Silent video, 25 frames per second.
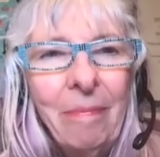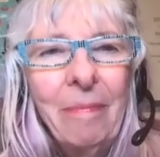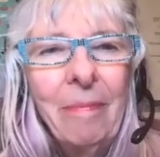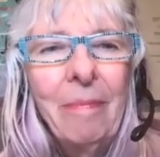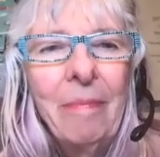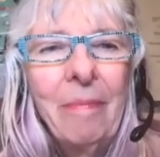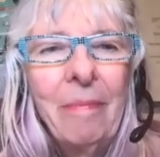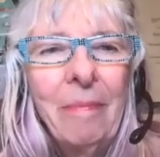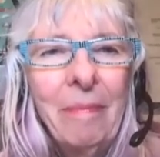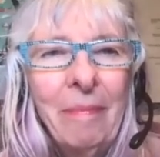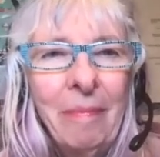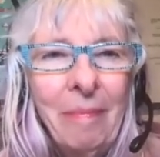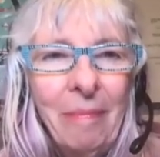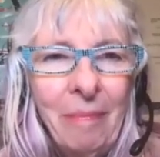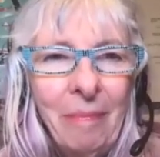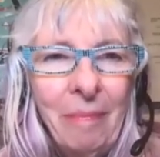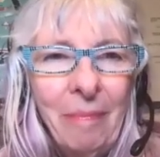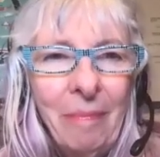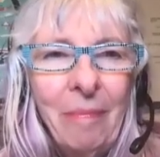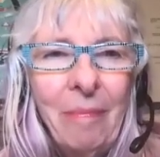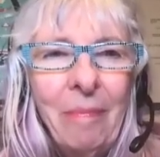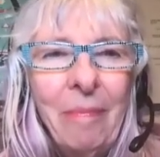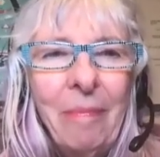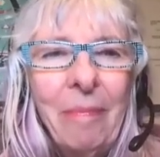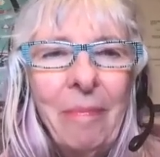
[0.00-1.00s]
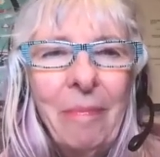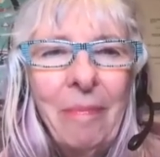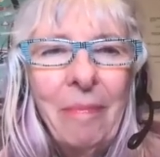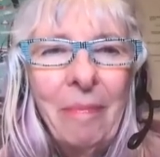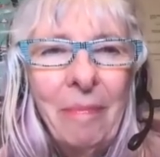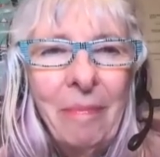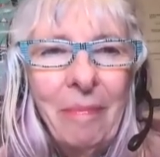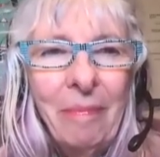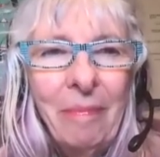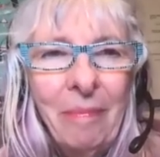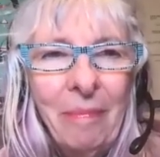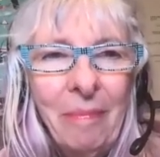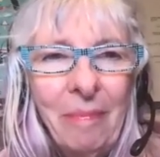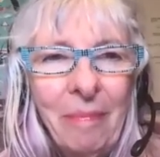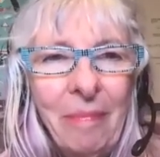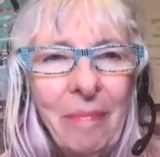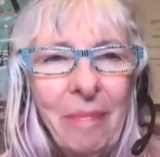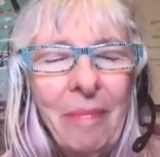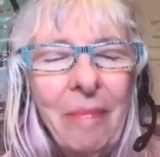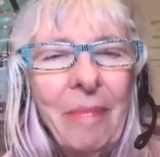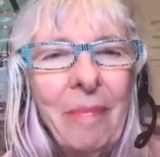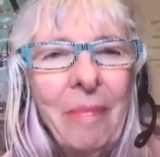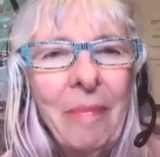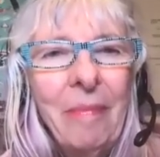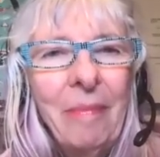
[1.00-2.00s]

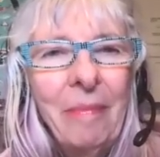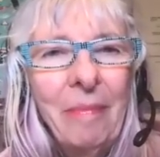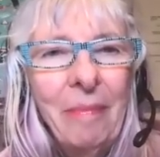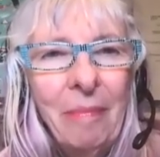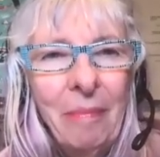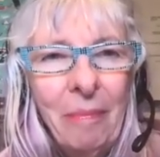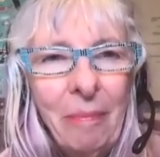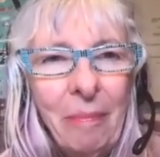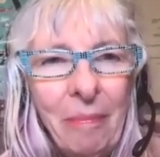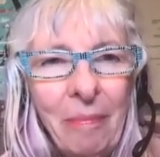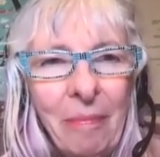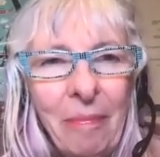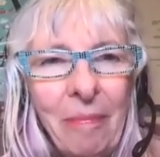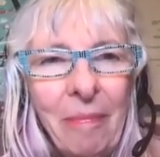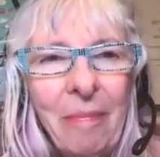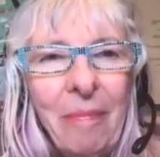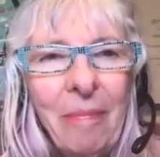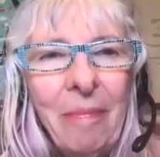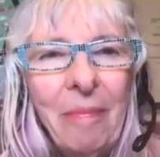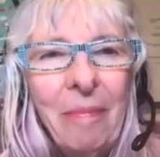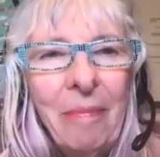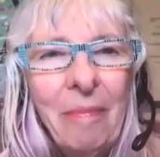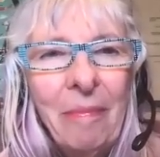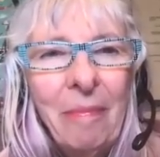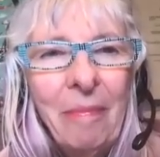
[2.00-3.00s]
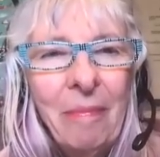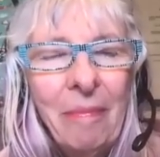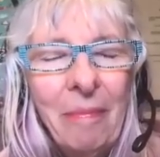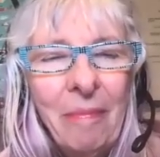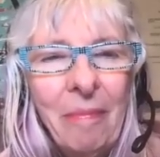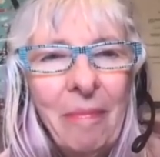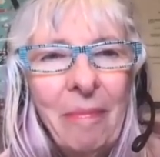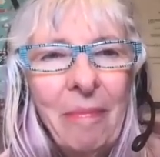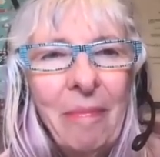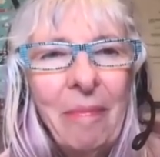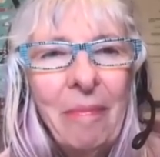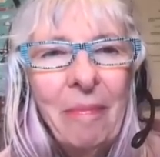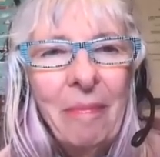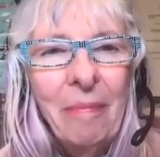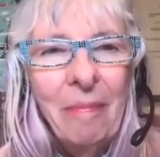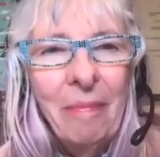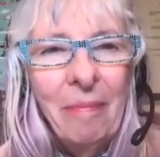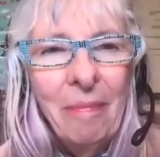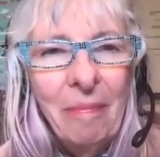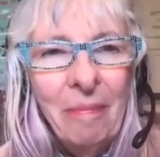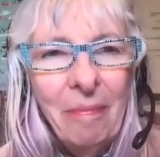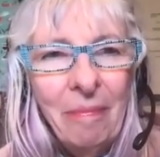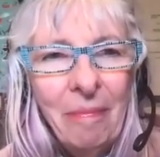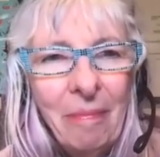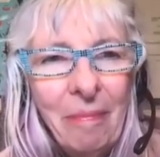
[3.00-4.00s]

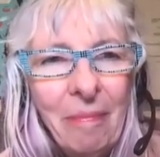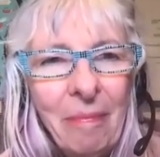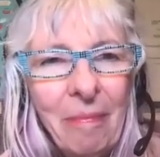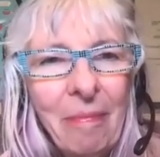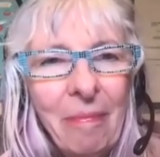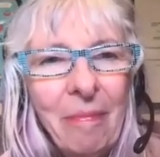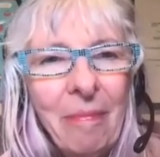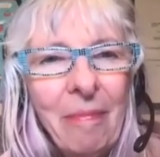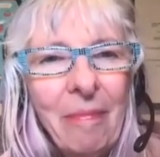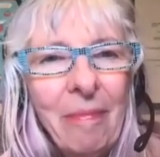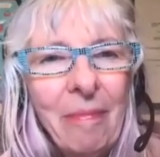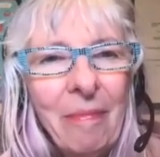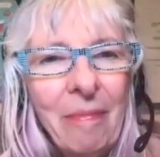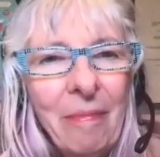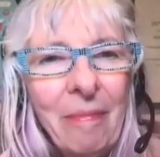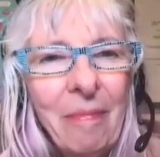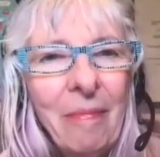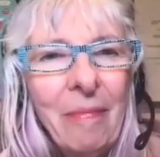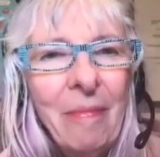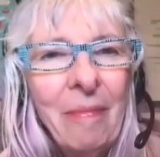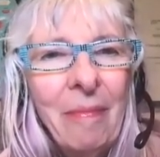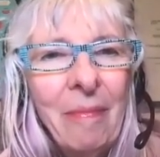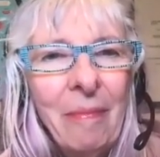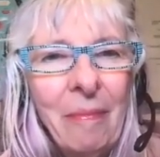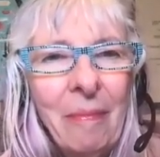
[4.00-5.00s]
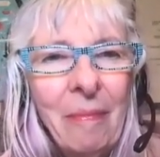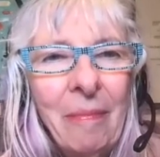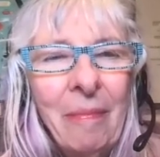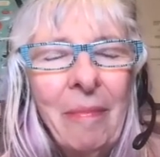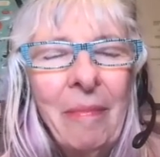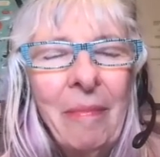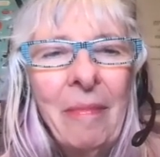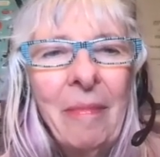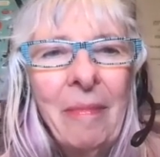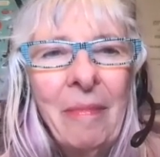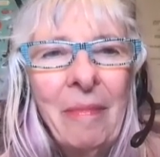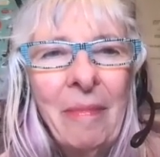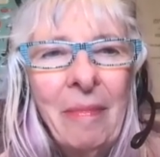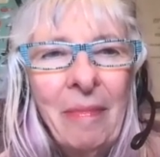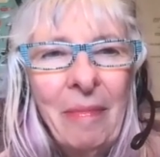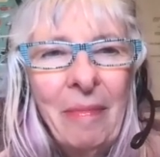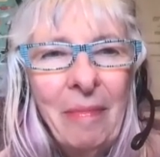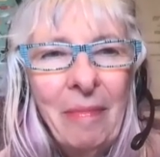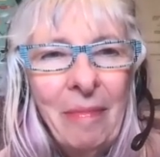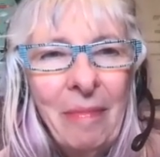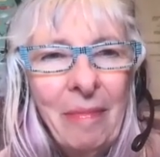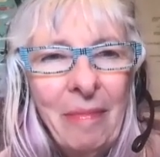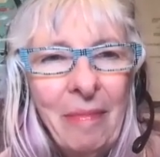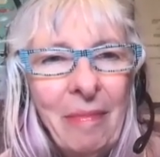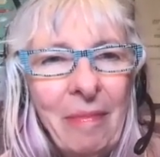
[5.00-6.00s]

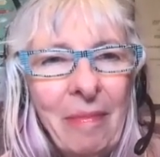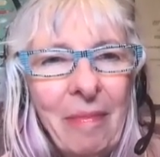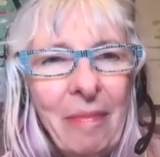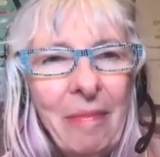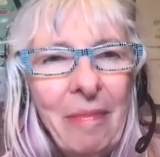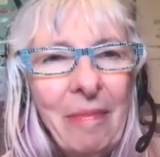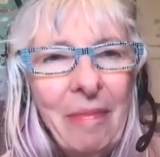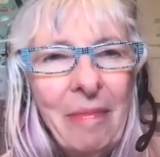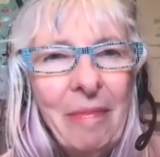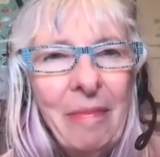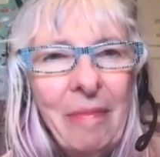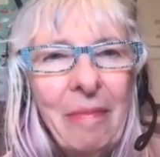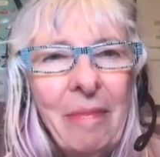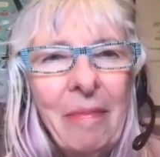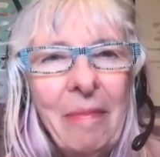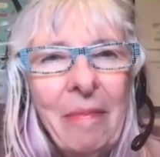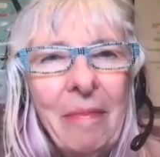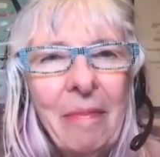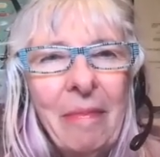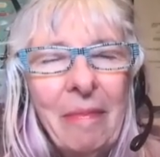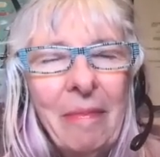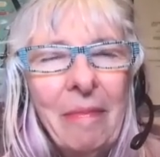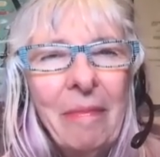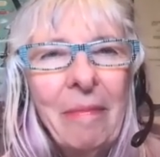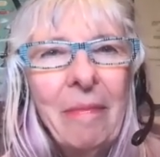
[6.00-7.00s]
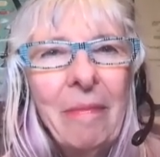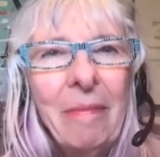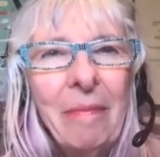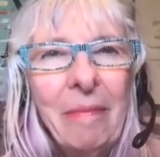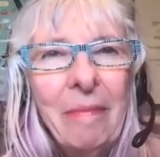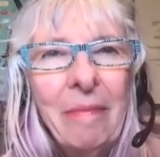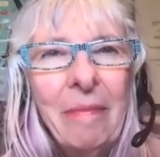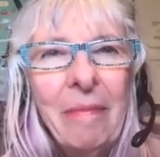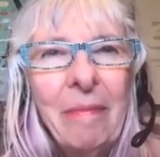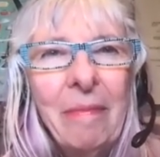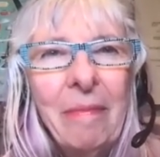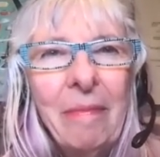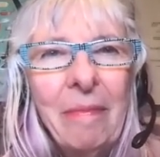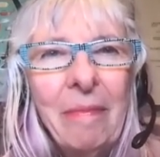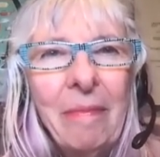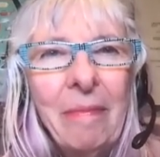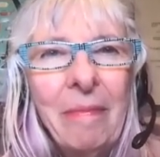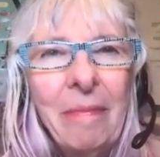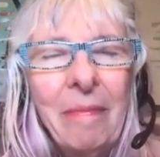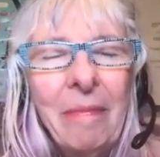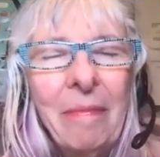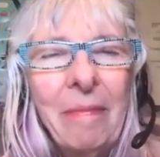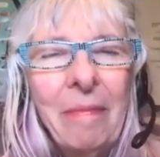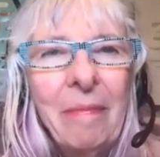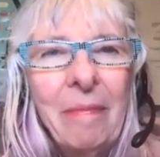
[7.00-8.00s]
[no speech]